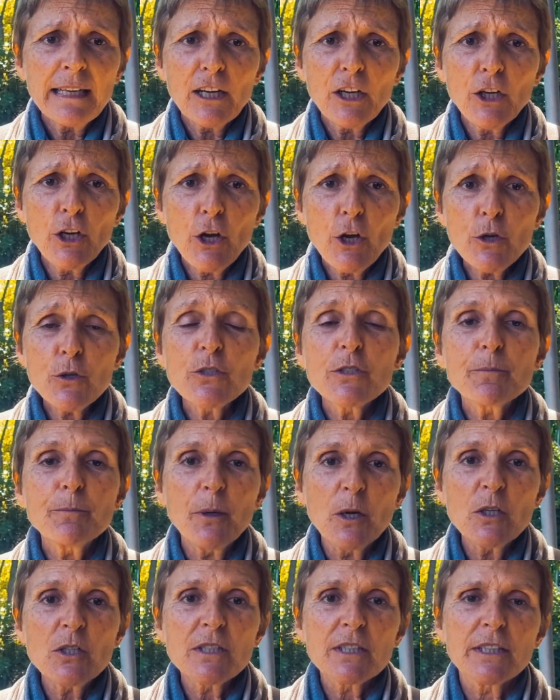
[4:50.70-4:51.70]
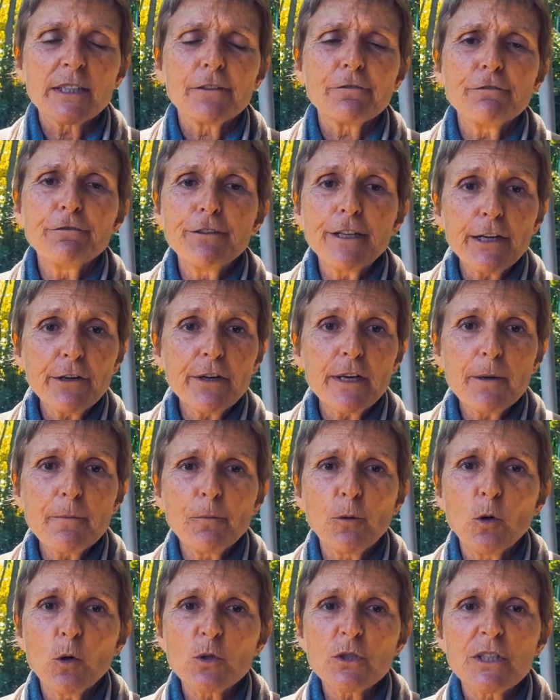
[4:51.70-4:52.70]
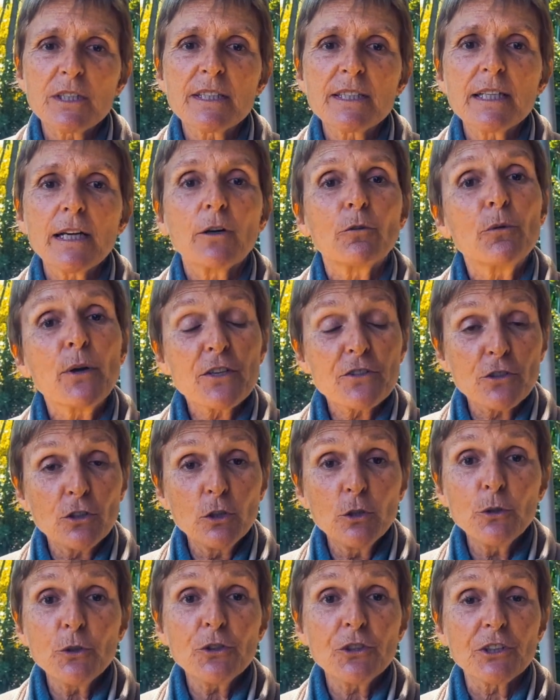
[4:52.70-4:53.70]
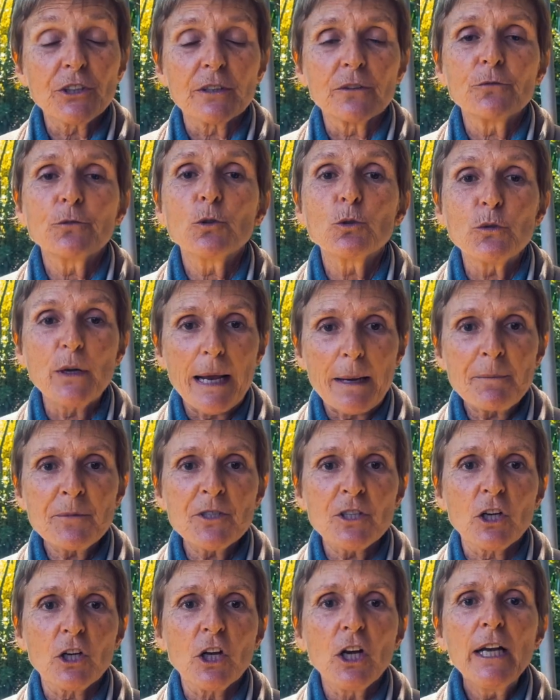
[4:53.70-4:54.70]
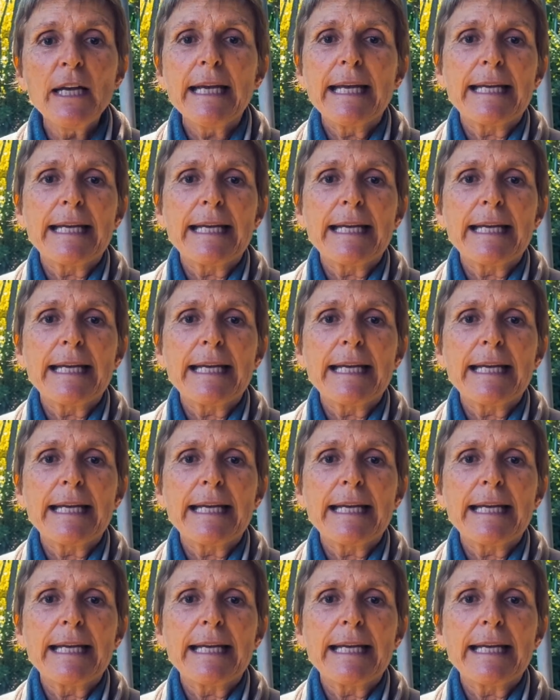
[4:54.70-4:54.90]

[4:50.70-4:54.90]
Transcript: co-sponsored a very important resolution for Ramsar.